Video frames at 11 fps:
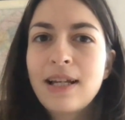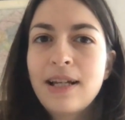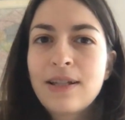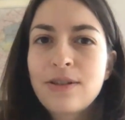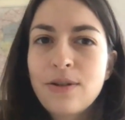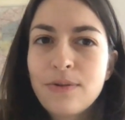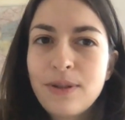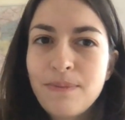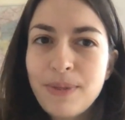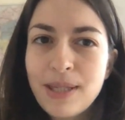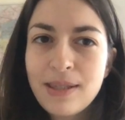Uh, so
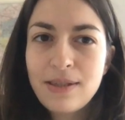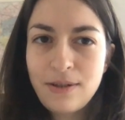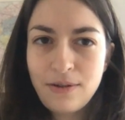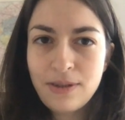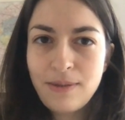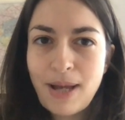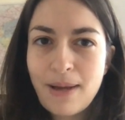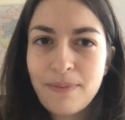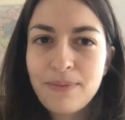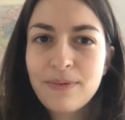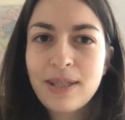the pins on the
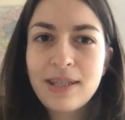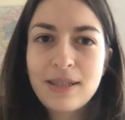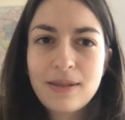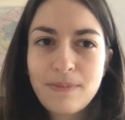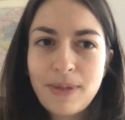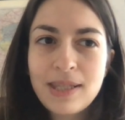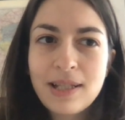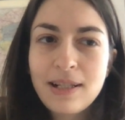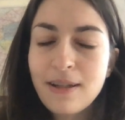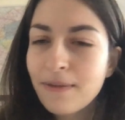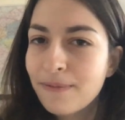map is
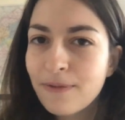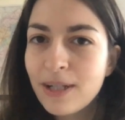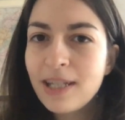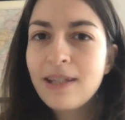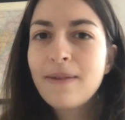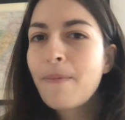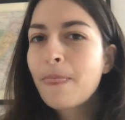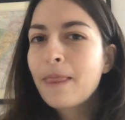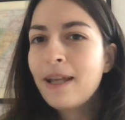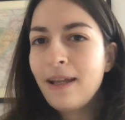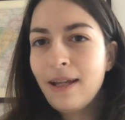basically a free
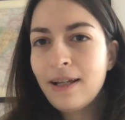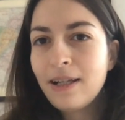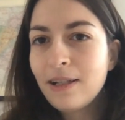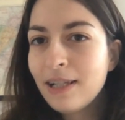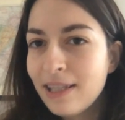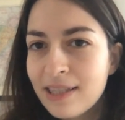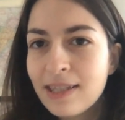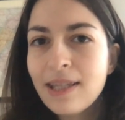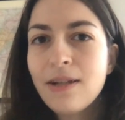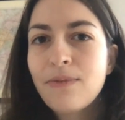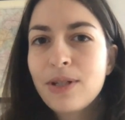uh,
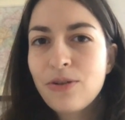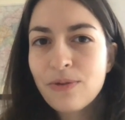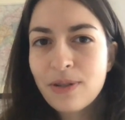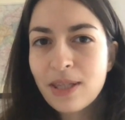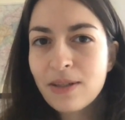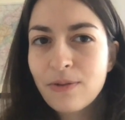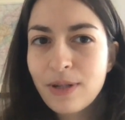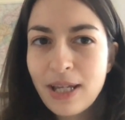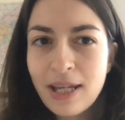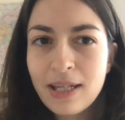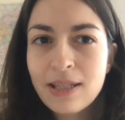listing which you can
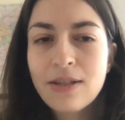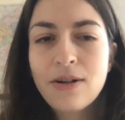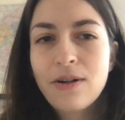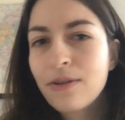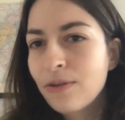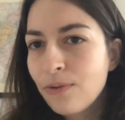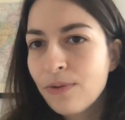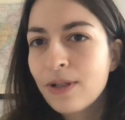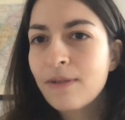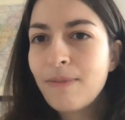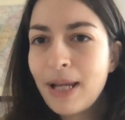create on
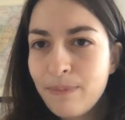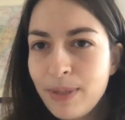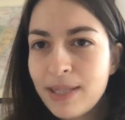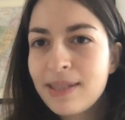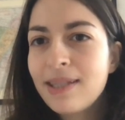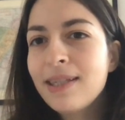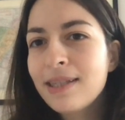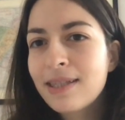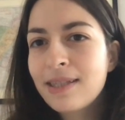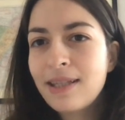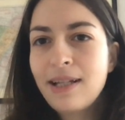Google My
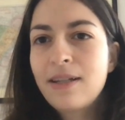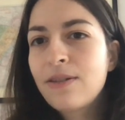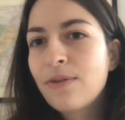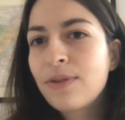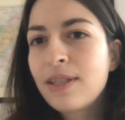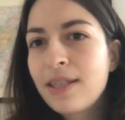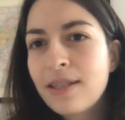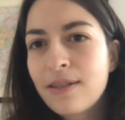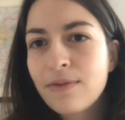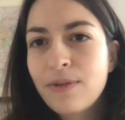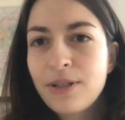Business. Uh, so this
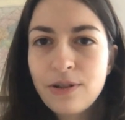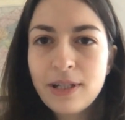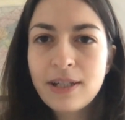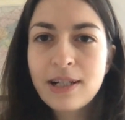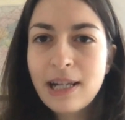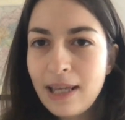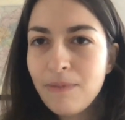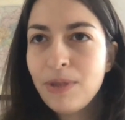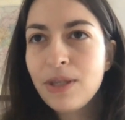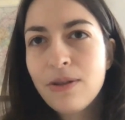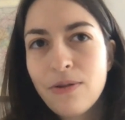is literally
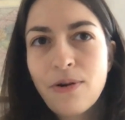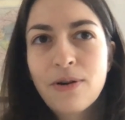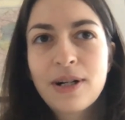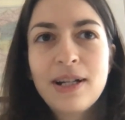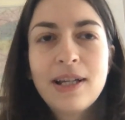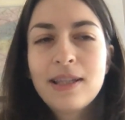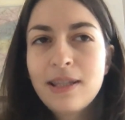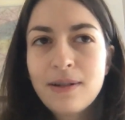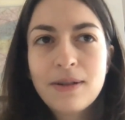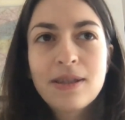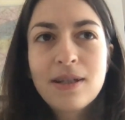claiming your
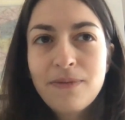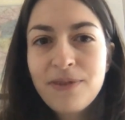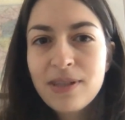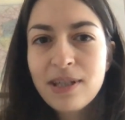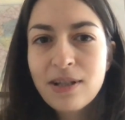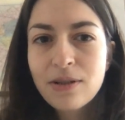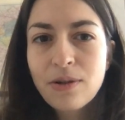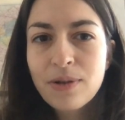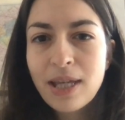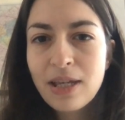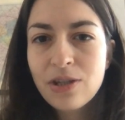the, the mm-hmm. physical
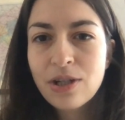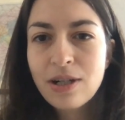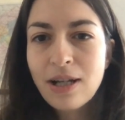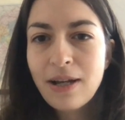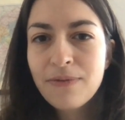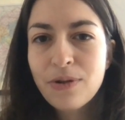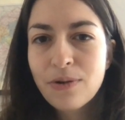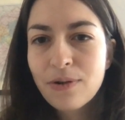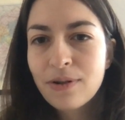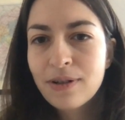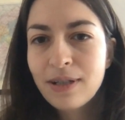location of
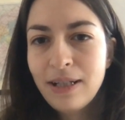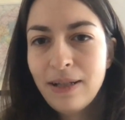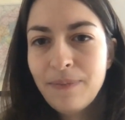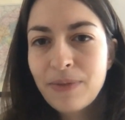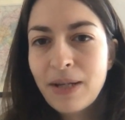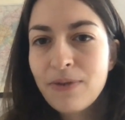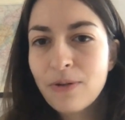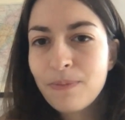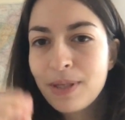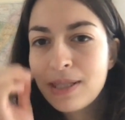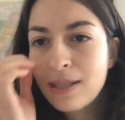your um, of your
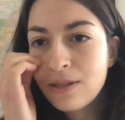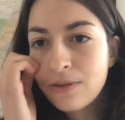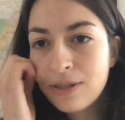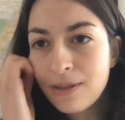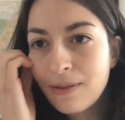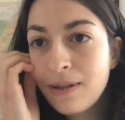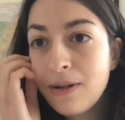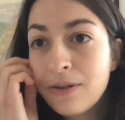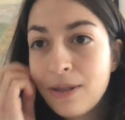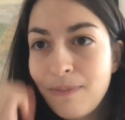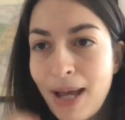business on the
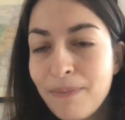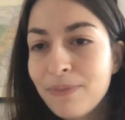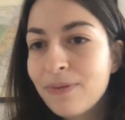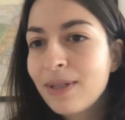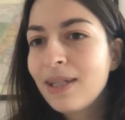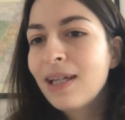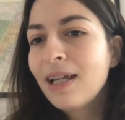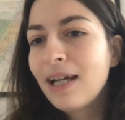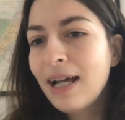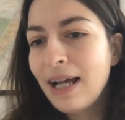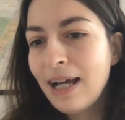on the map,
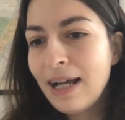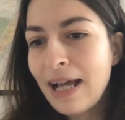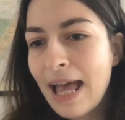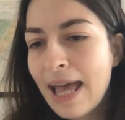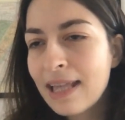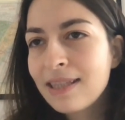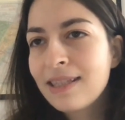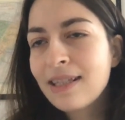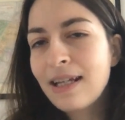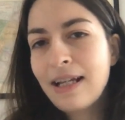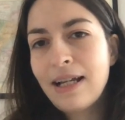uh, and
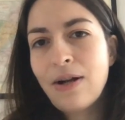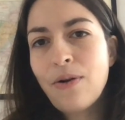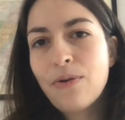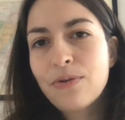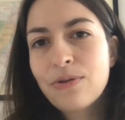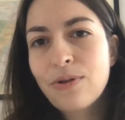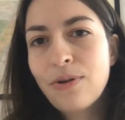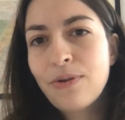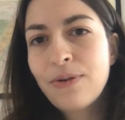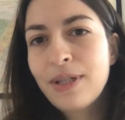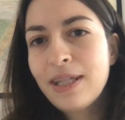uh,
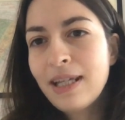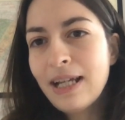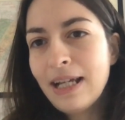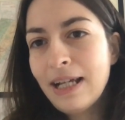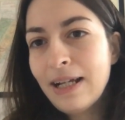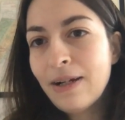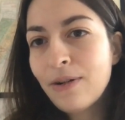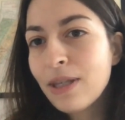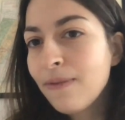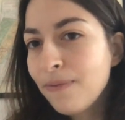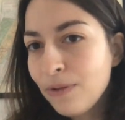also. Uh,
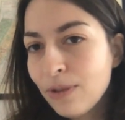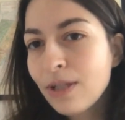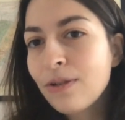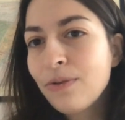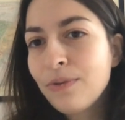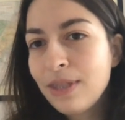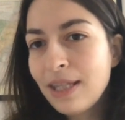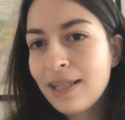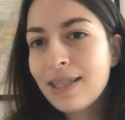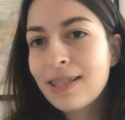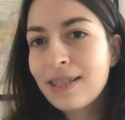if you include
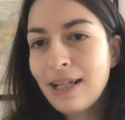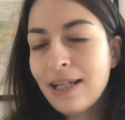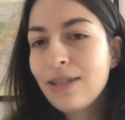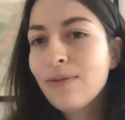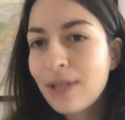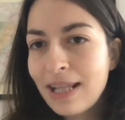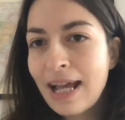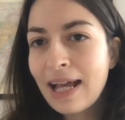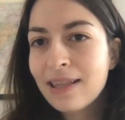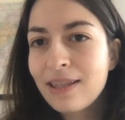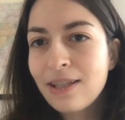this, uh, you can
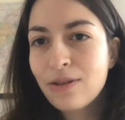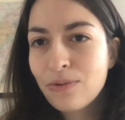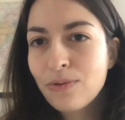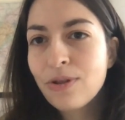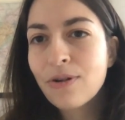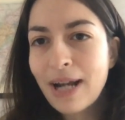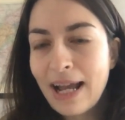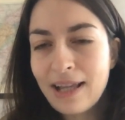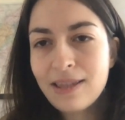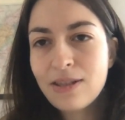add this to your ad.